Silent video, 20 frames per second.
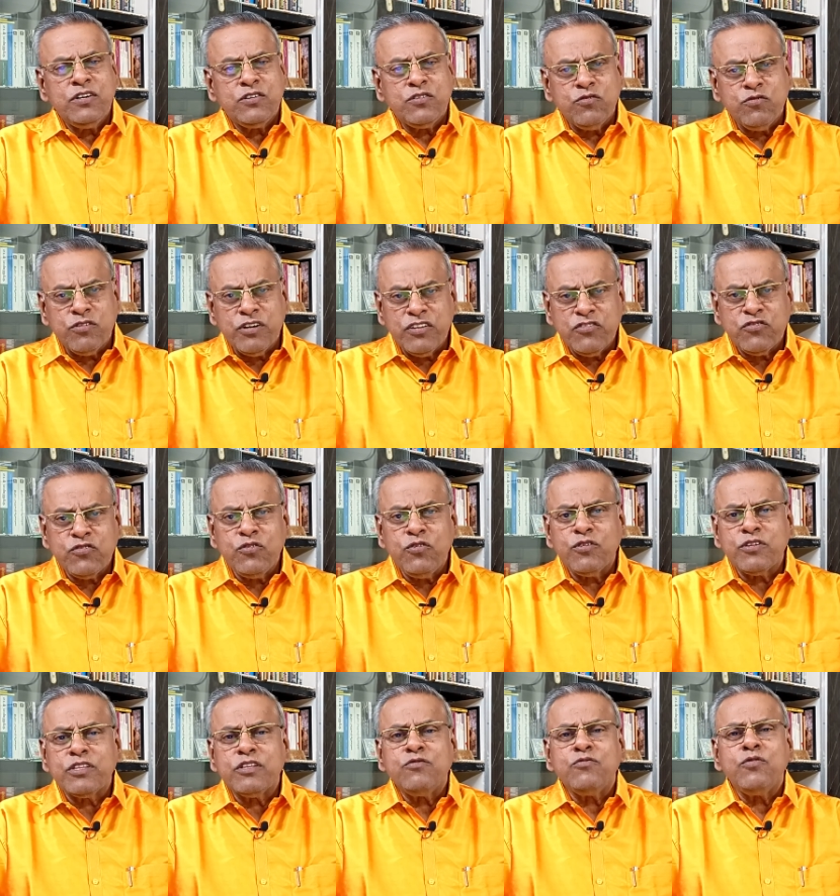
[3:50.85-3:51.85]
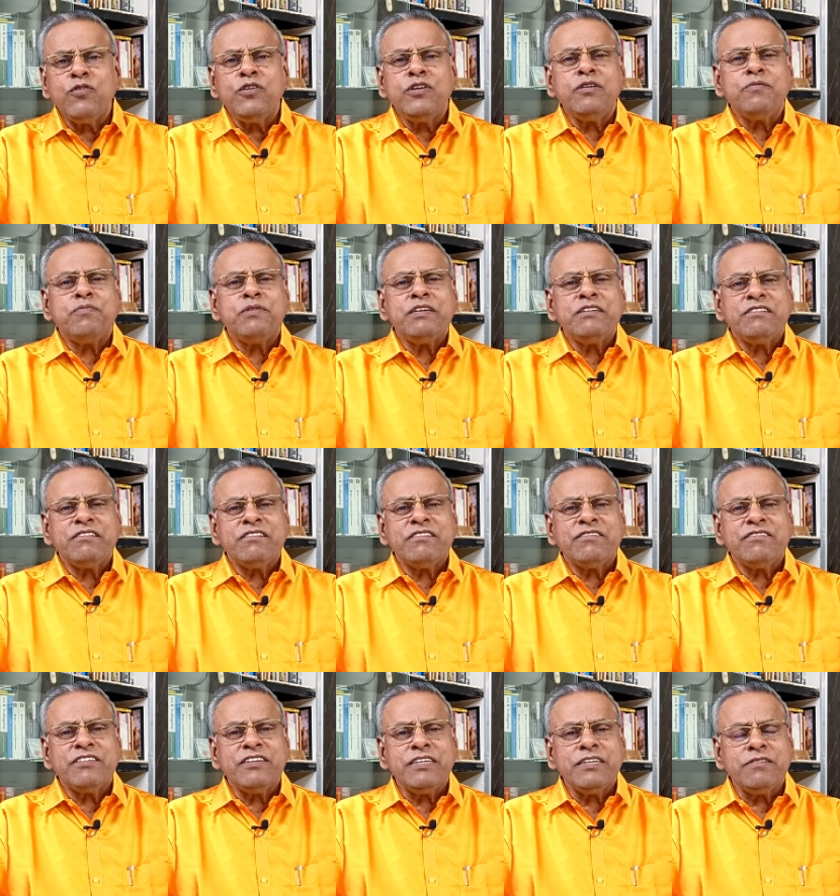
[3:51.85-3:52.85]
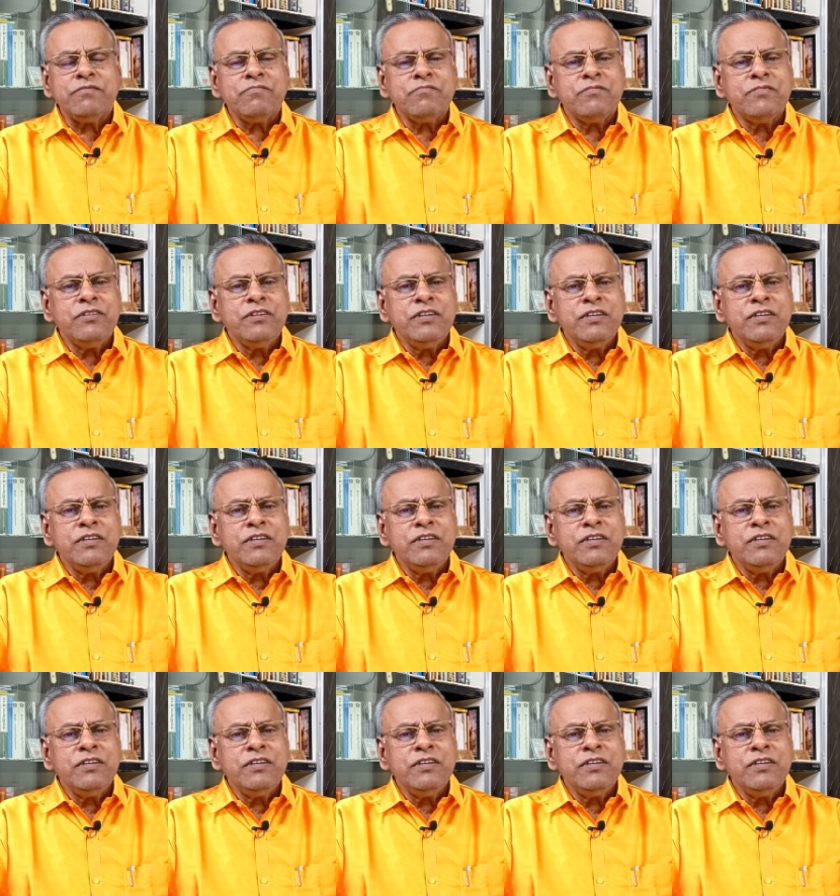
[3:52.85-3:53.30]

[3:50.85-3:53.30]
to restore the old pension scheme